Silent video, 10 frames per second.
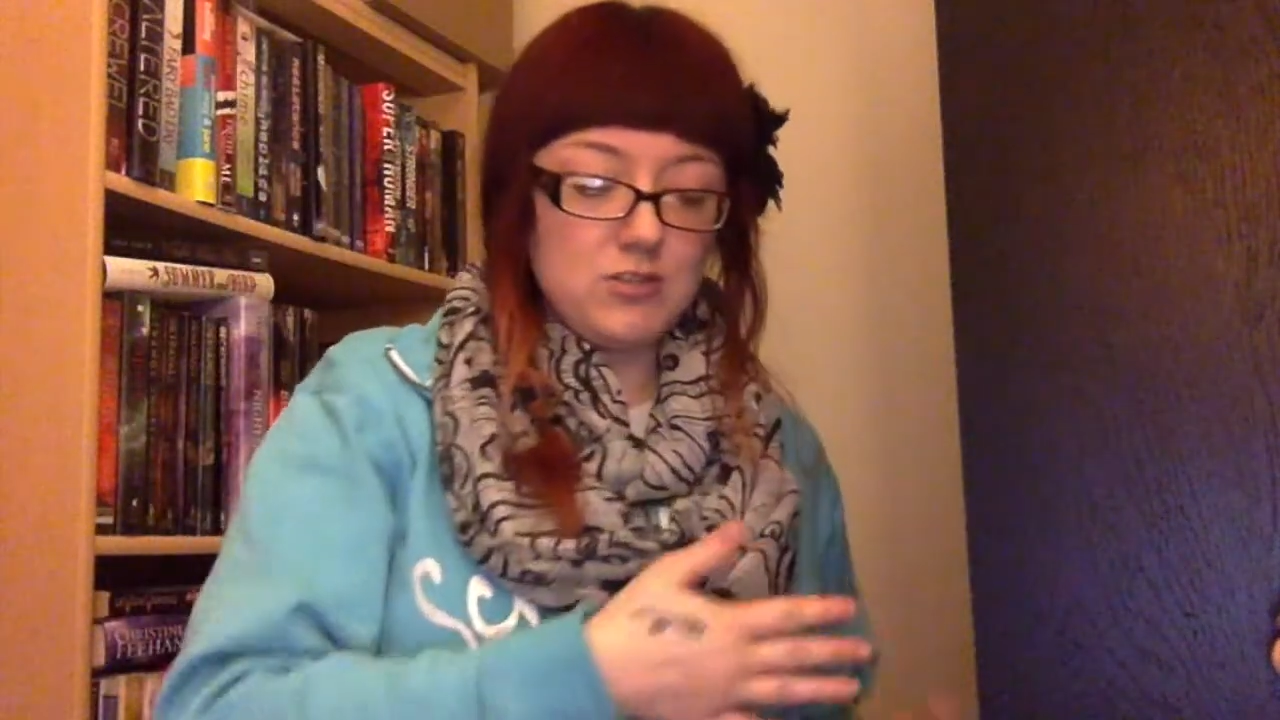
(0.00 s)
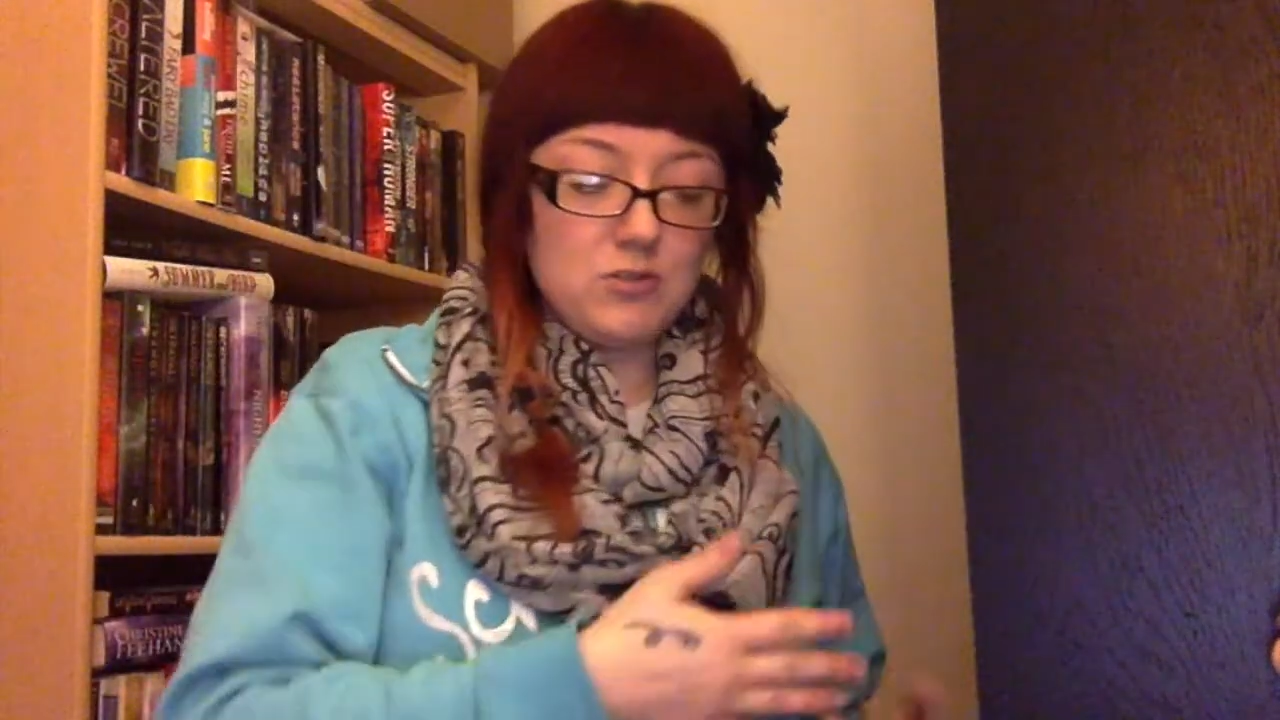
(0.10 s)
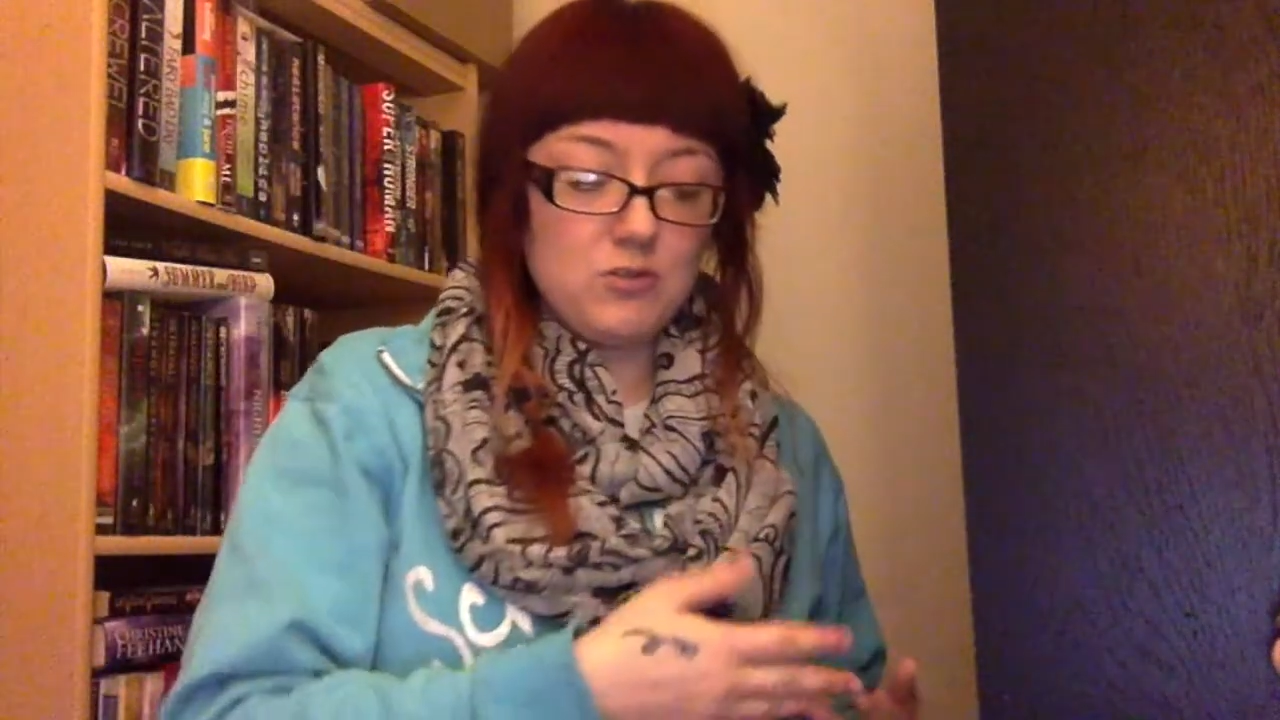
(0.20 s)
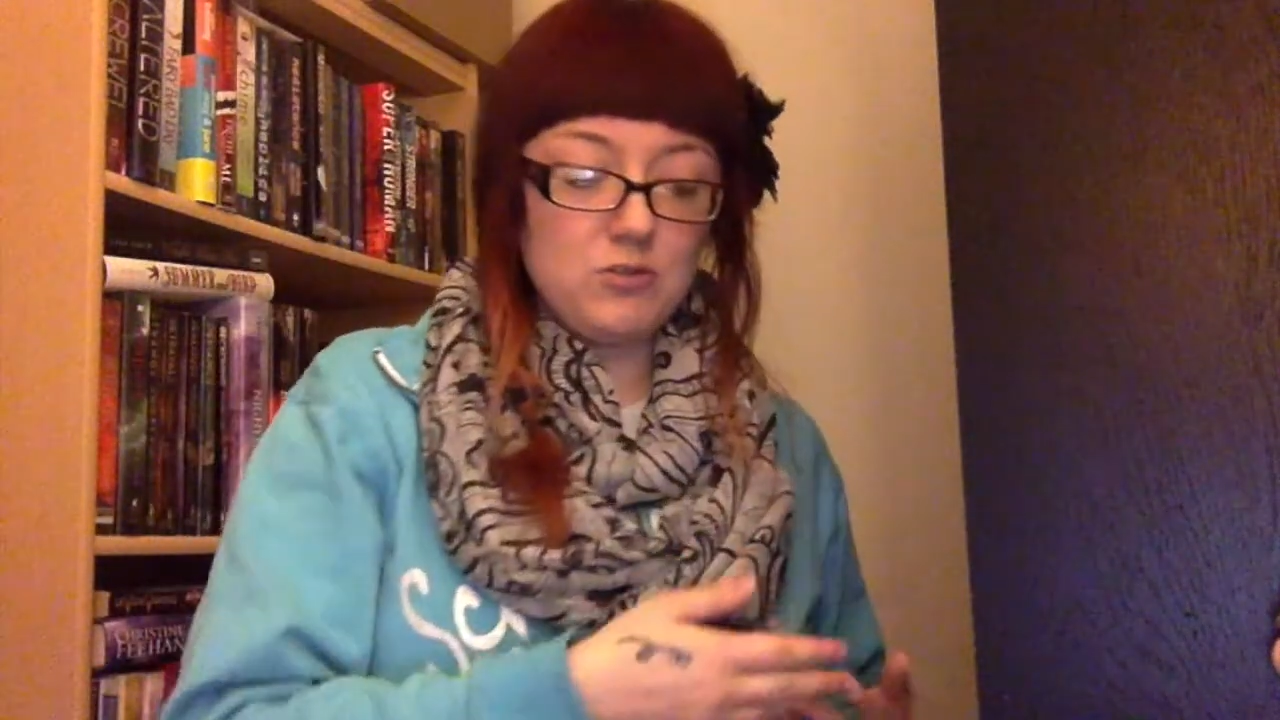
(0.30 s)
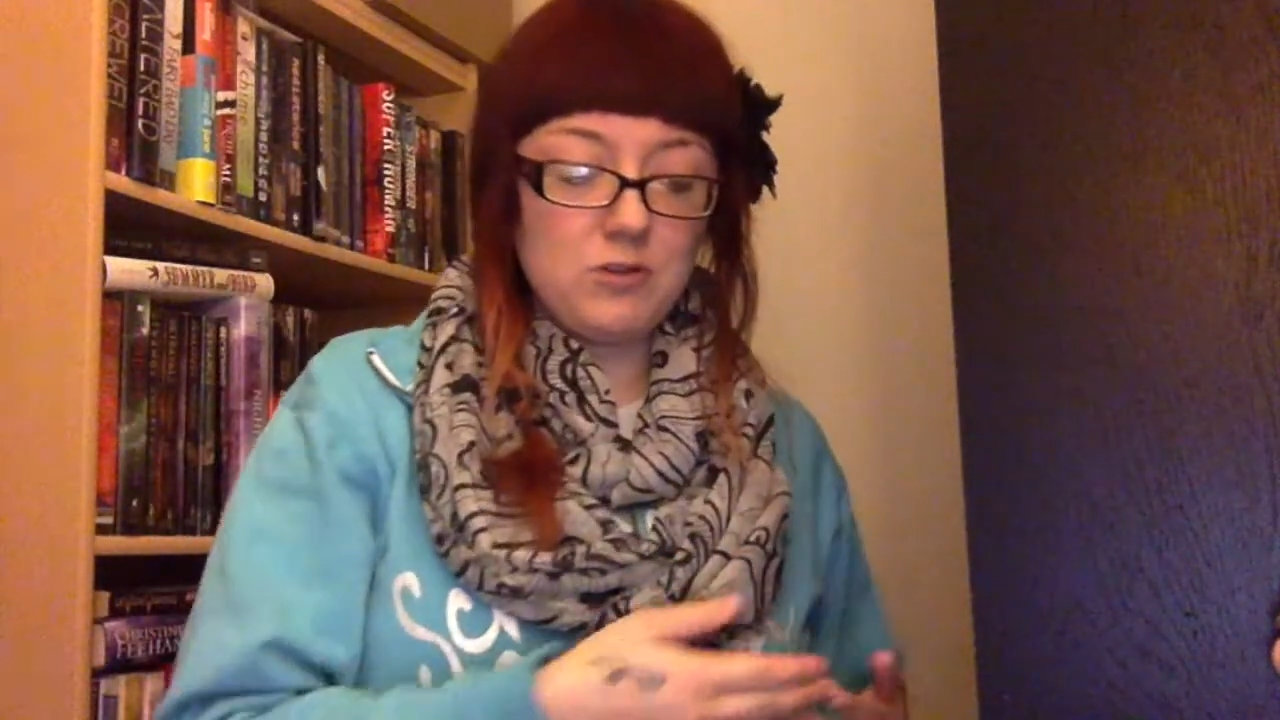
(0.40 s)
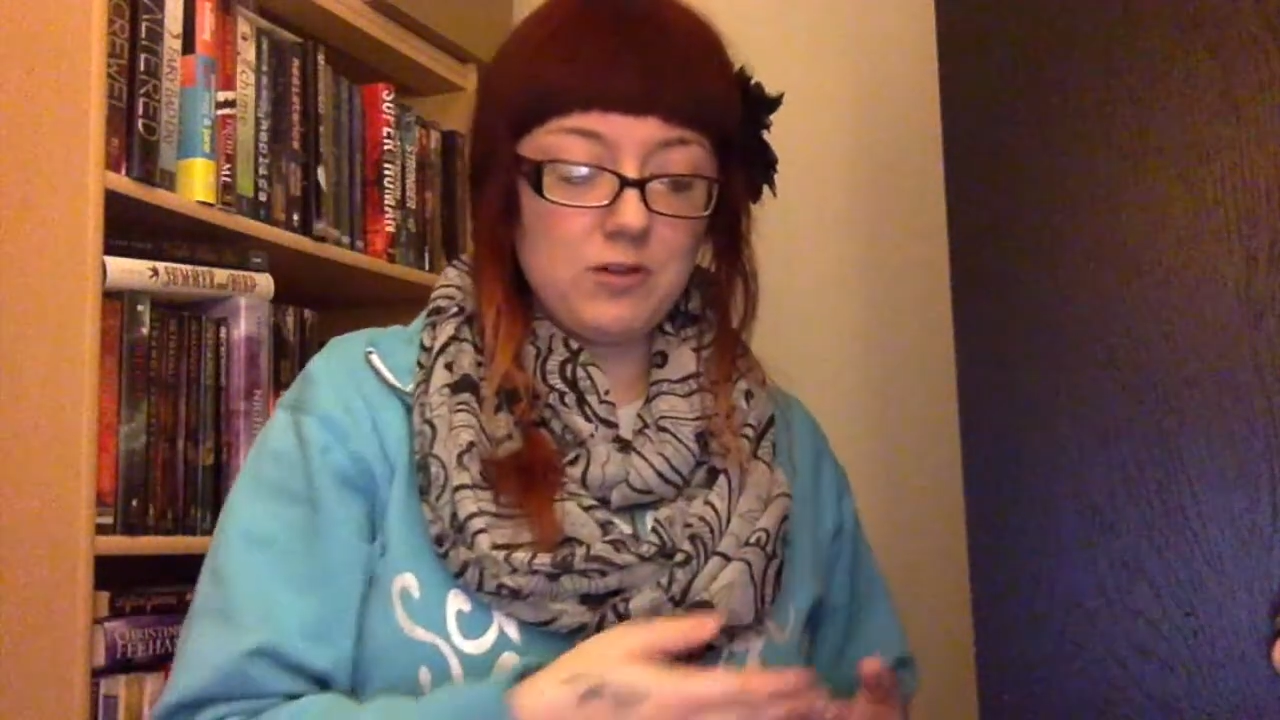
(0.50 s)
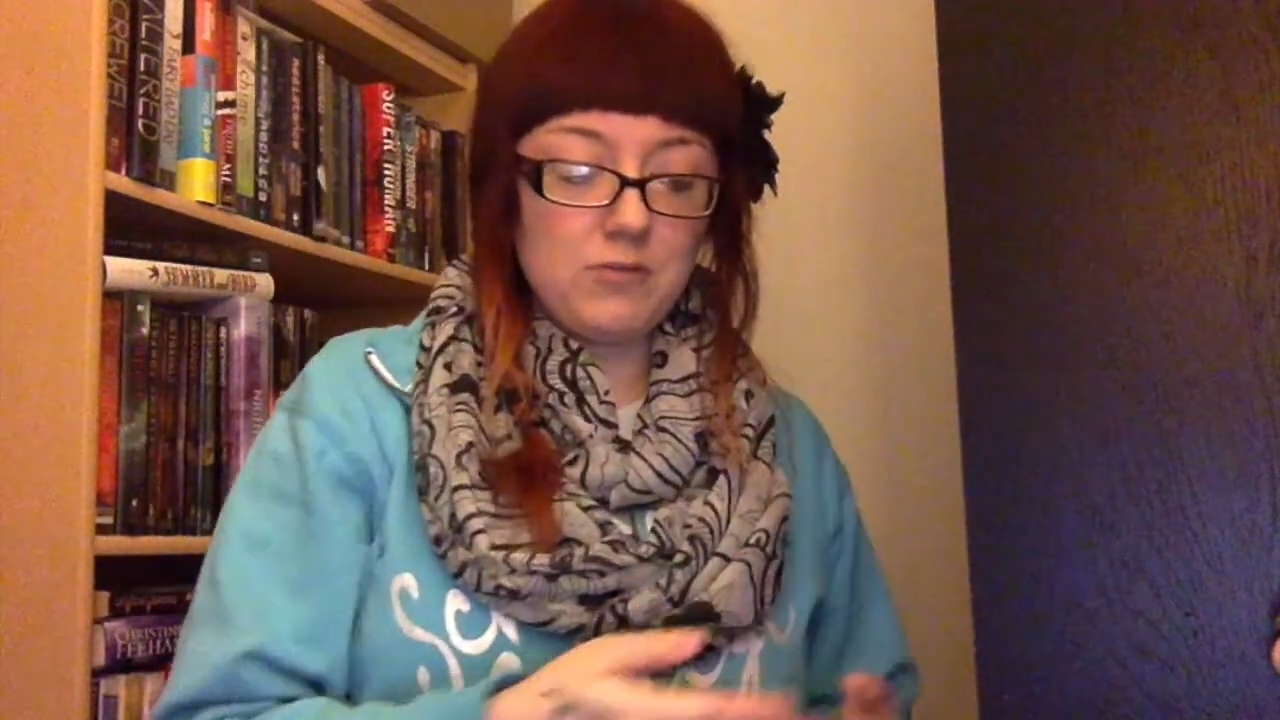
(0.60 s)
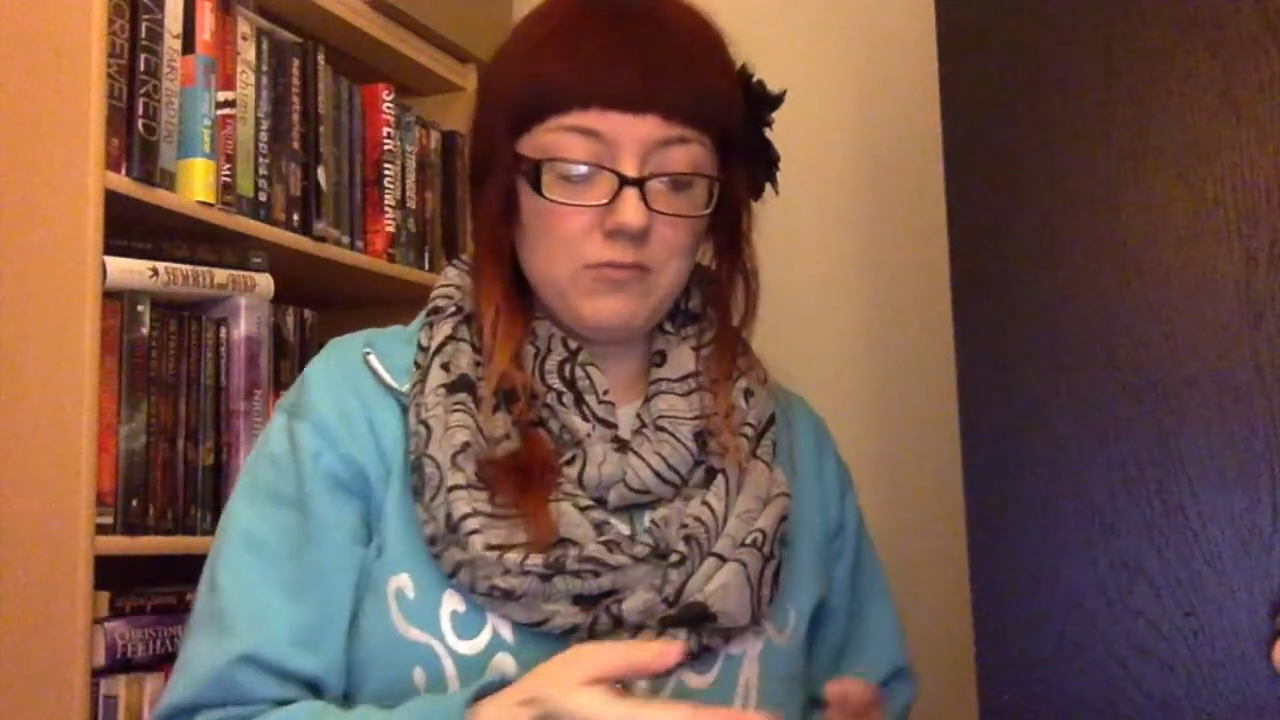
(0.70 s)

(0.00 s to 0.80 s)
to